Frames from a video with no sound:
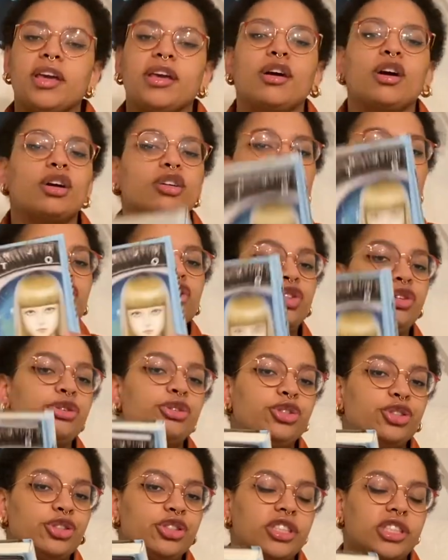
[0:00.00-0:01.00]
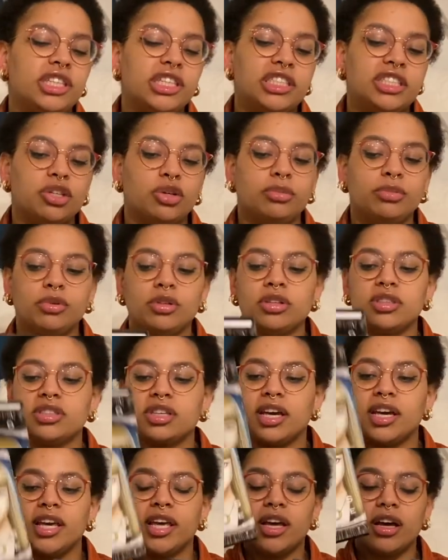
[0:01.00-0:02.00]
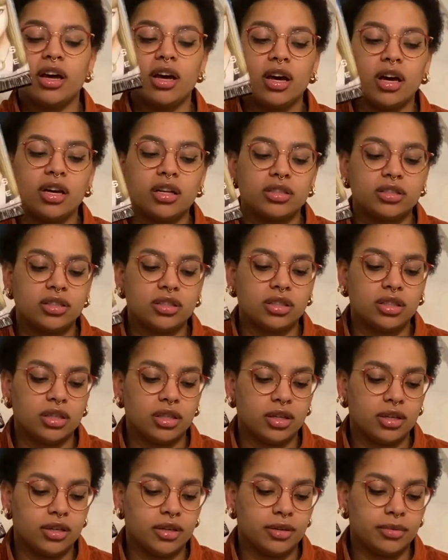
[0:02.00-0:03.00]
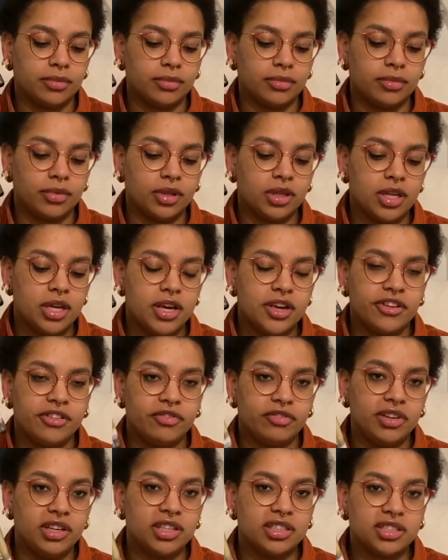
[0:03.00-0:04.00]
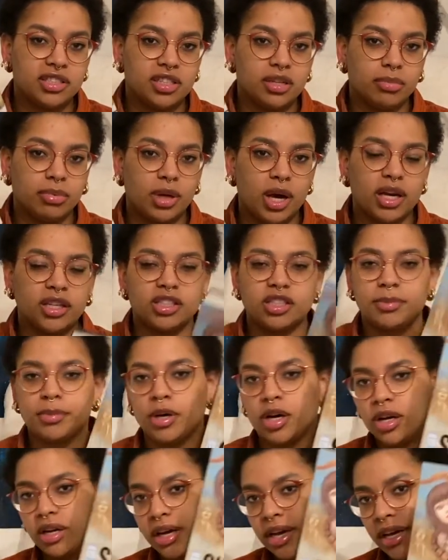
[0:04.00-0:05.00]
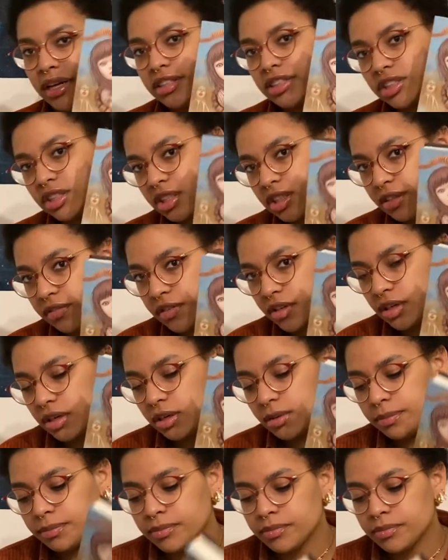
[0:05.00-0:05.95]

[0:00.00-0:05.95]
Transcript: got two Junji Ito books. I got Venus in the Blind Spot and Shiver.